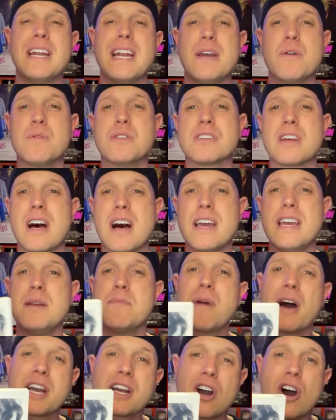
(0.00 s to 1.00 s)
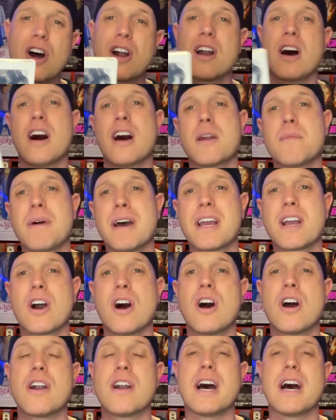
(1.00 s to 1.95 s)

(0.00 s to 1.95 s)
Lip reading: It was in my cart, out of my cart.